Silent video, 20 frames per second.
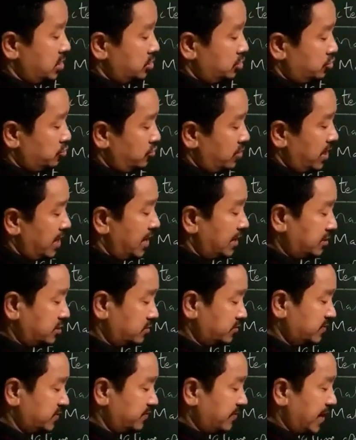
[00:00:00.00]
two
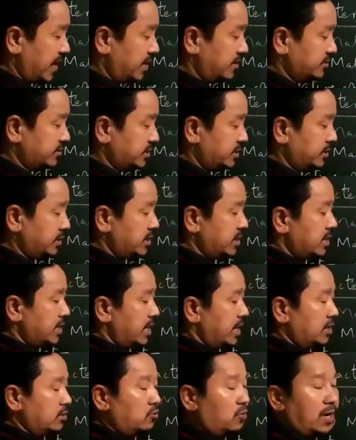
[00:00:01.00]
atoms of hydrogen
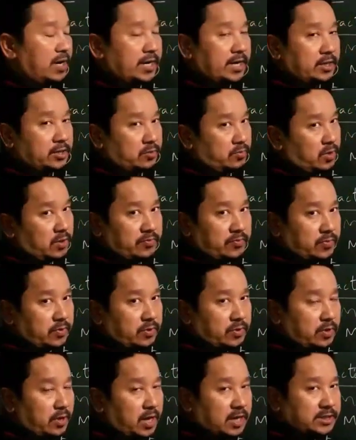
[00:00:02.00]
and one atom
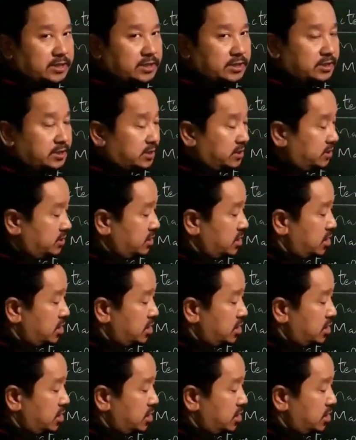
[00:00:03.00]
of oxygen.